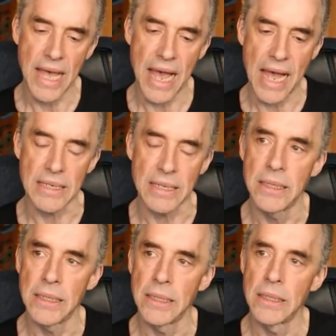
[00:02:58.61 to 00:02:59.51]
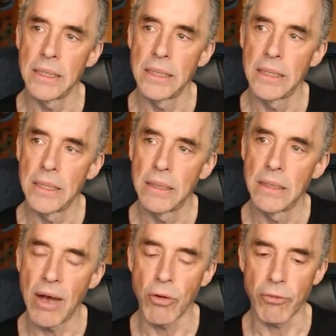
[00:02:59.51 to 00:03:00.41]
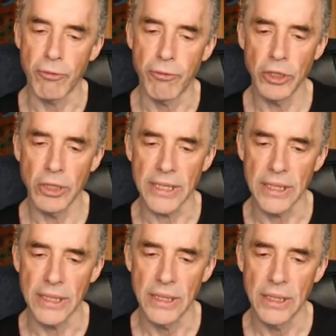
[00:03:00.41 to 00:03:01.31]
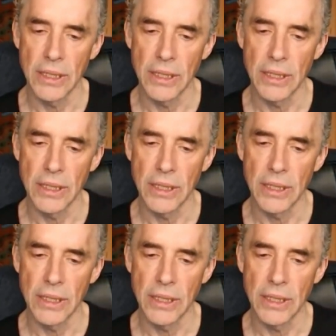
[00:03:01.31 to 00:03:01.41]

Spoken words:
that out fully,